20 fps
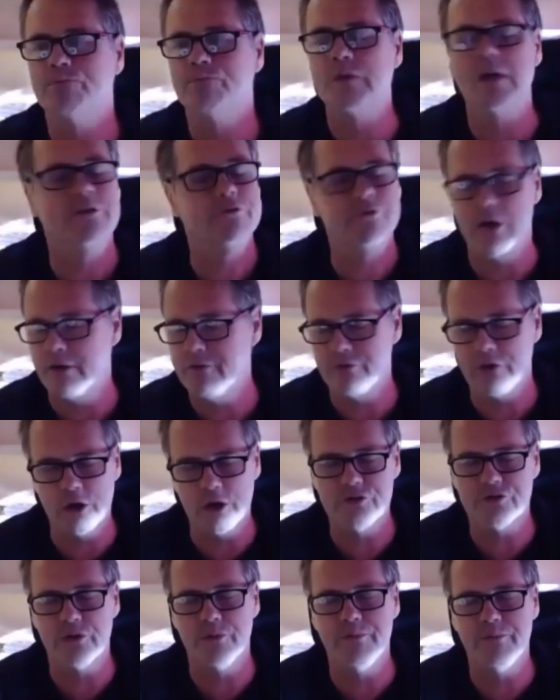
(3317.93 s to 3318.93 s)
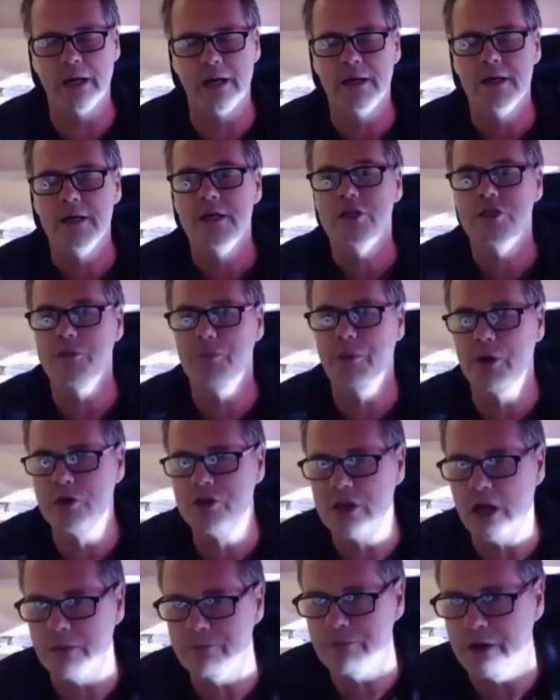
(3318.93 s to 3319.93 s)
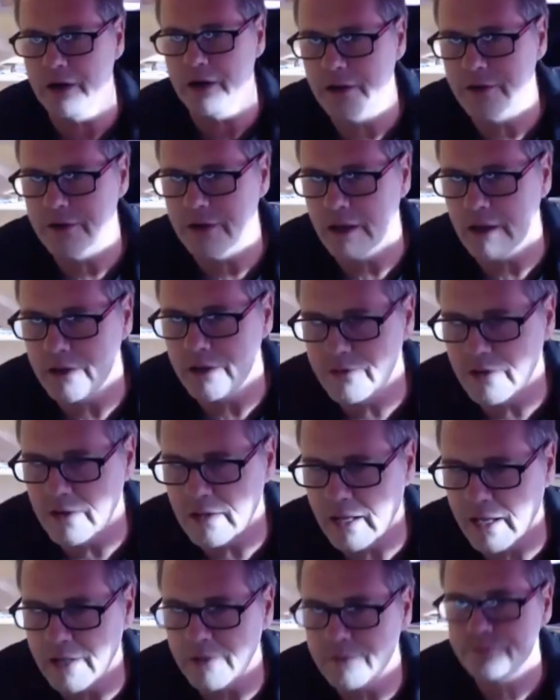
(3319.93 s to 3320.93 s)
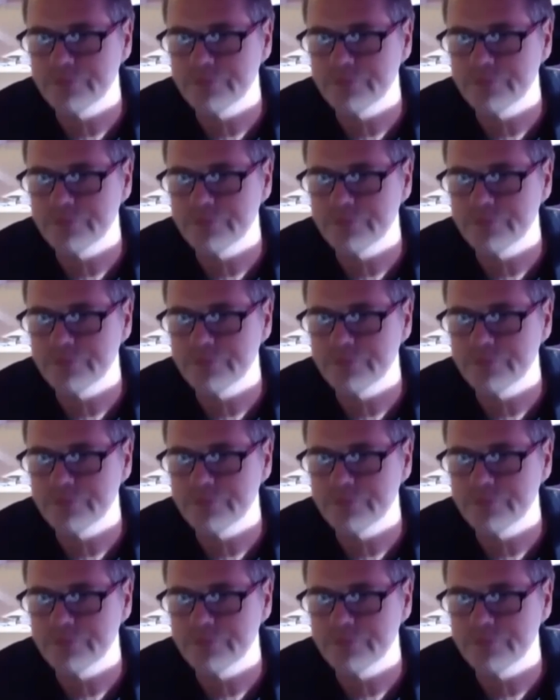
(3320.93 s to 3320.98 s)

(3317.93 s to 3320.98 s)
of, of those from uh, Shapiro time de, de, delay